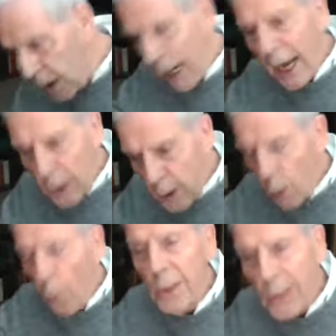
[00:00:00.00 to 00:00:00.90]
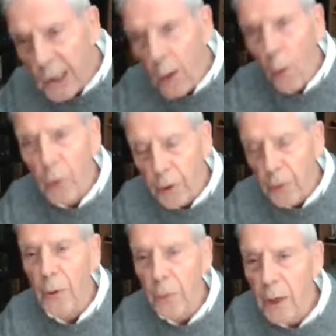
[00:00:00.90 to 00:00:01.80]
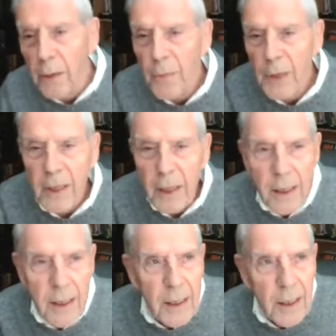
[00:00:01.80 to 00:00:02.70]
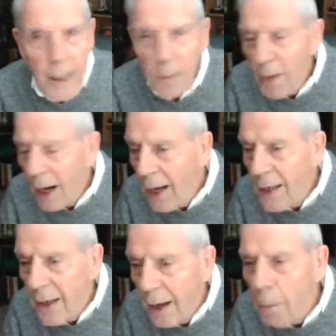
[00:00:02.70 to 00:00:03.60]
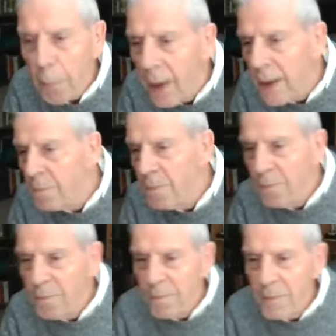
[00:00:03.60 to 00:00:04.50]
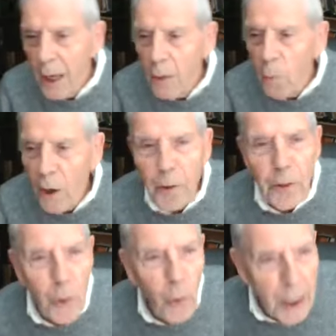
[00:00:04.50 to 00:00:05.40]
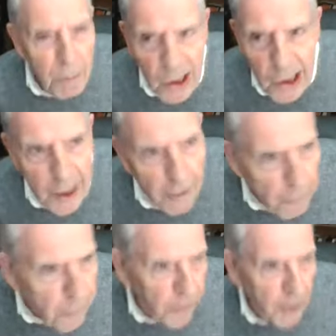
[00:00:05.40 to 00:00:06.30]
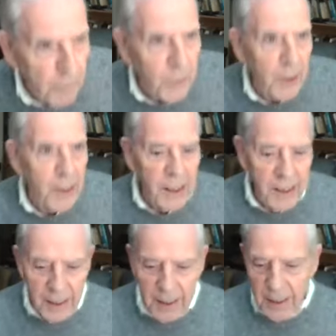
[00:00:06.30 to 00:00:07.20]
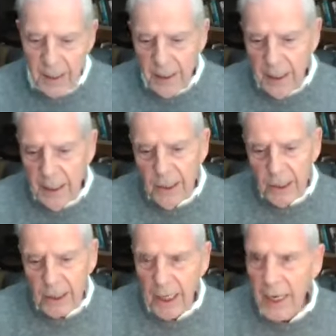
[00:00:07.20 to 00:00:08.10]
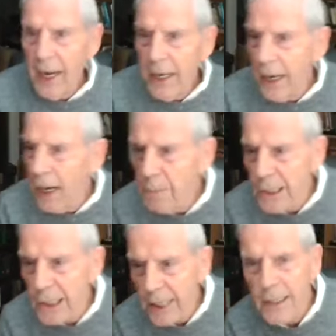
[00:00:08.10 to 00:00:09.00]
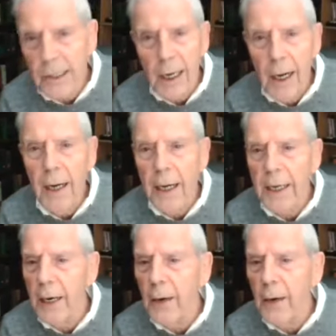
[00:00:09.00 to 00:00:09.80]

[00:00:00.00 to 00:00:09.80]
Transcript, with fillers: let humans go through. He manned up and went through it himself. And she said, I, I'm sick and tired of